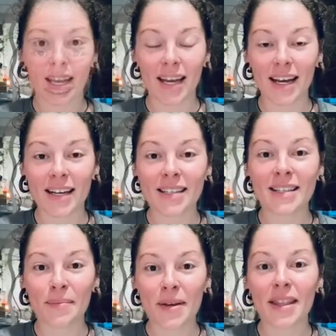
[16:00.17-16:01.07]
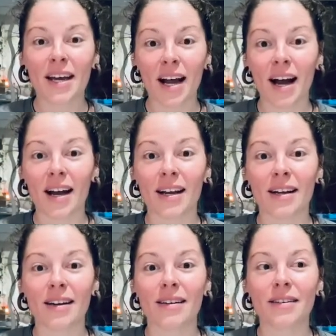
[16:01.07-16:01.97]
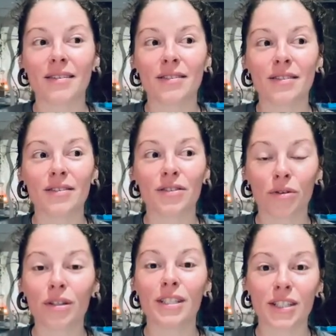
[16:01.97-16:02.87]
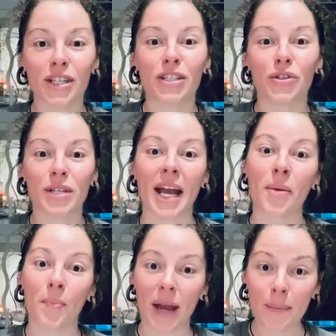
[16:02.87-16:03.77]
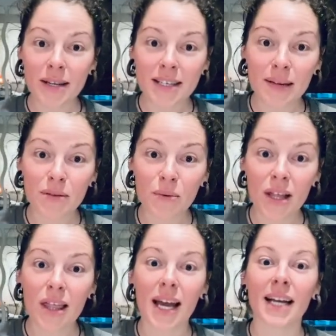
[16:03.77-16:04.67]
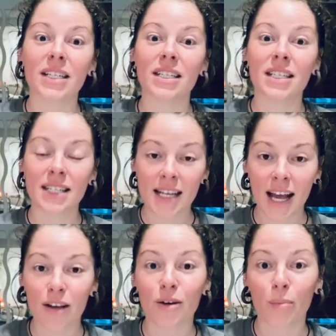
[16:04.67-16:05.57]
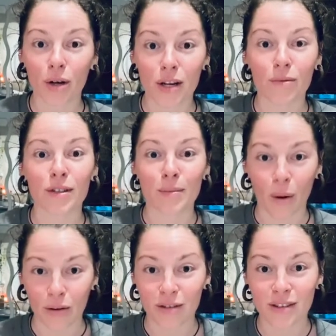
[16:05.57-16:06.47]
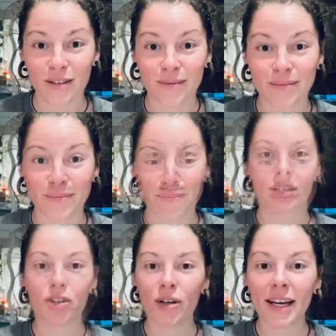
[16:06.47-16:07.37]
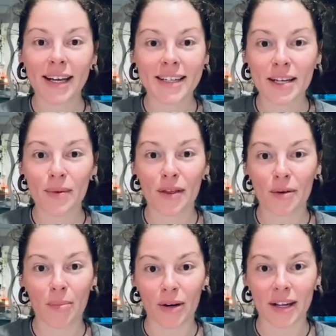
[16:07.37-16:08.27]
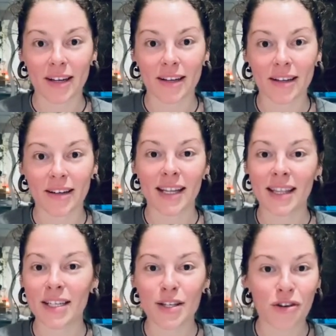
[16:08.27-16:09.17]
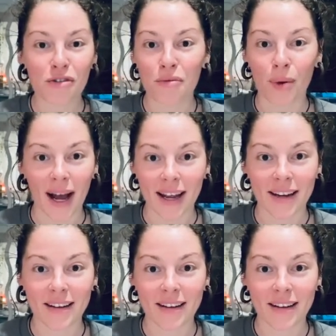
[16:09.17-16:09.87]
It's something that I strongly suggest you take baby steps with and just see how your body responds. Enjoy connecting with your body in this new way